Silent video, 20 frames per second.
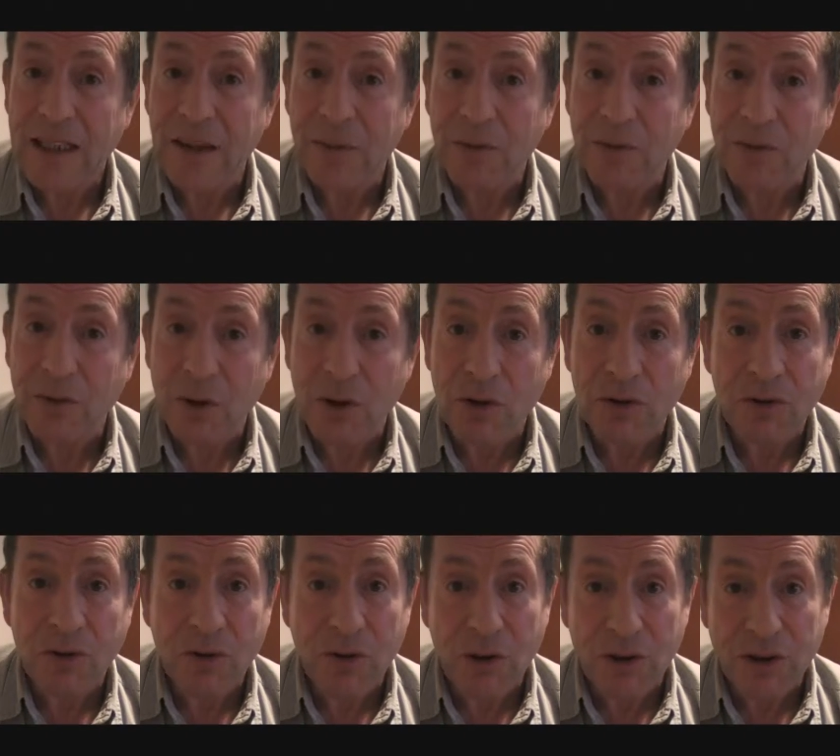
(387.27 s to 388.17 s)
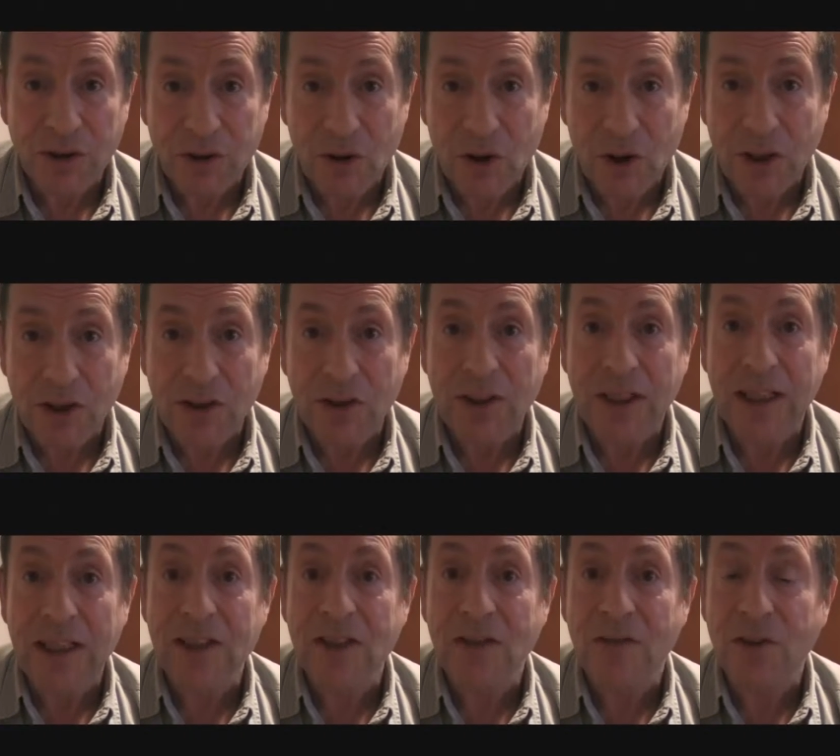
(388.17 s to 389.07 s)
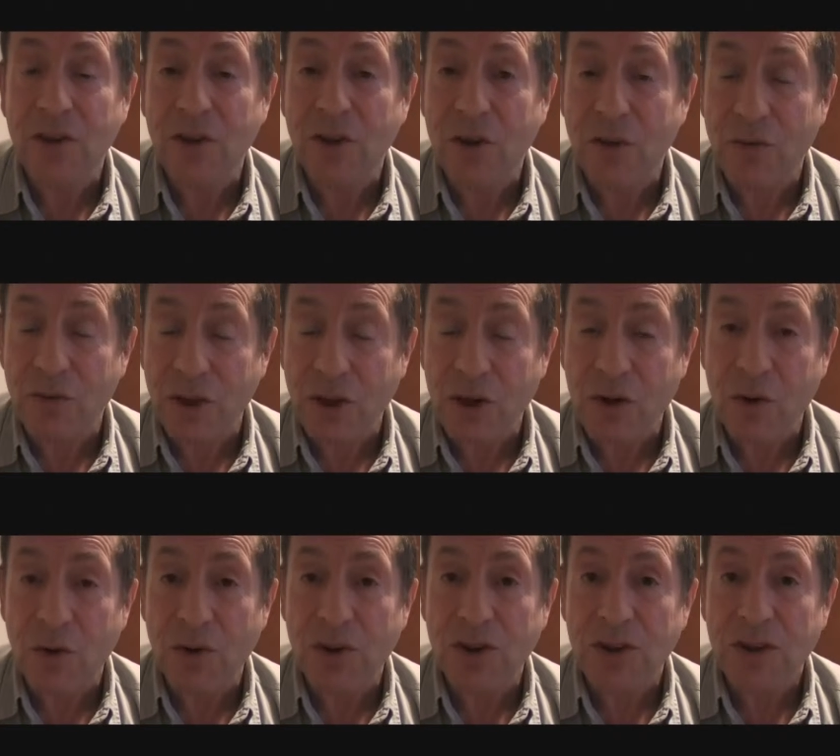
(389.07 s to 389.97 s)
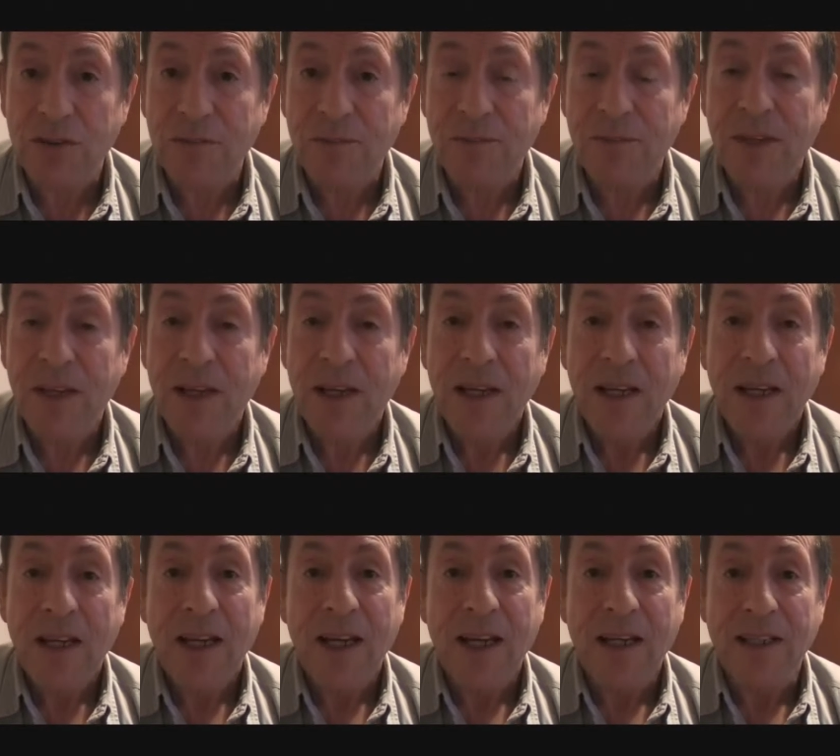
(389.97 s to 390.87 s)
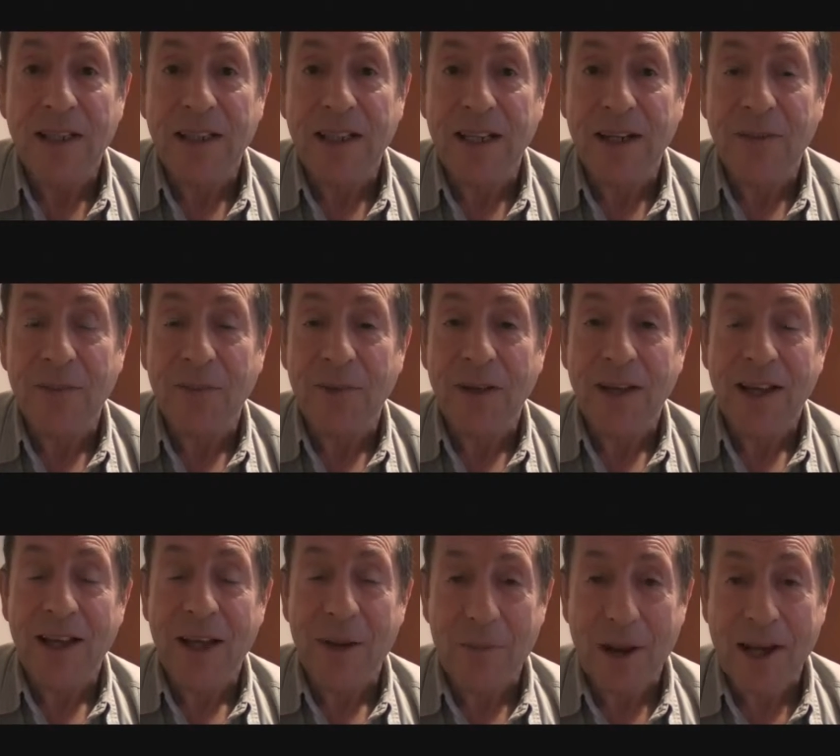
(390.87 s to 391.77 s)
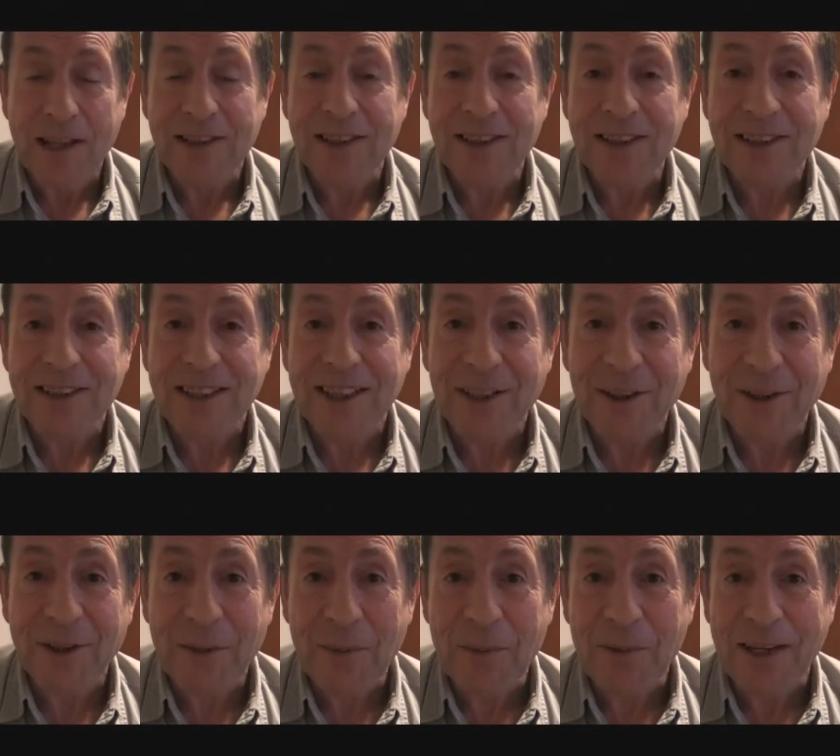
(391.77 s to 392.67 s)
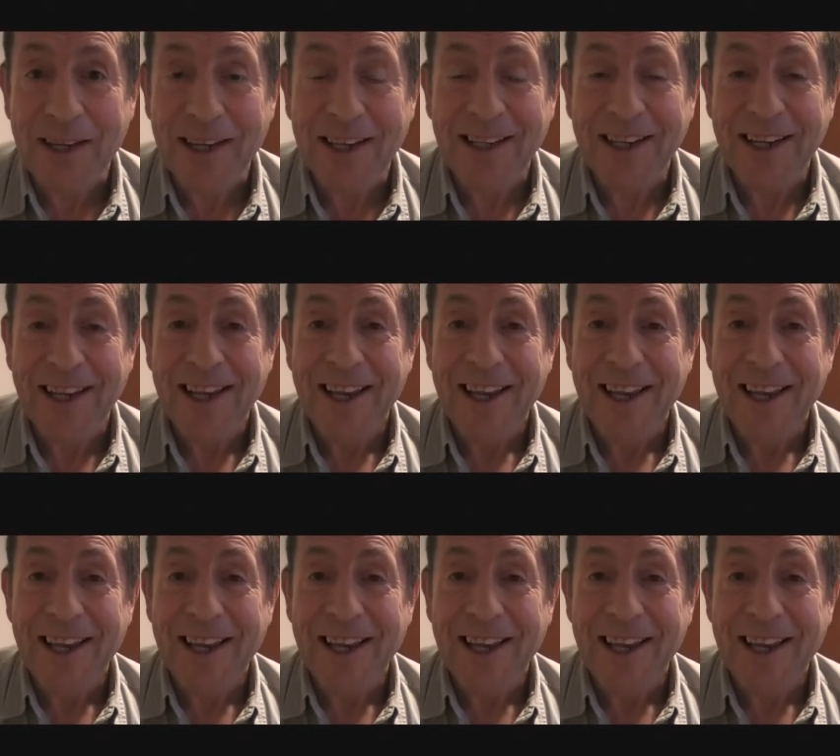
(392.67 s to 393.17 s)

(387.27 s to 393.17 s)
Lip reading: We've gone through all the talking stage of the course, and I'm actually sitting on the plane,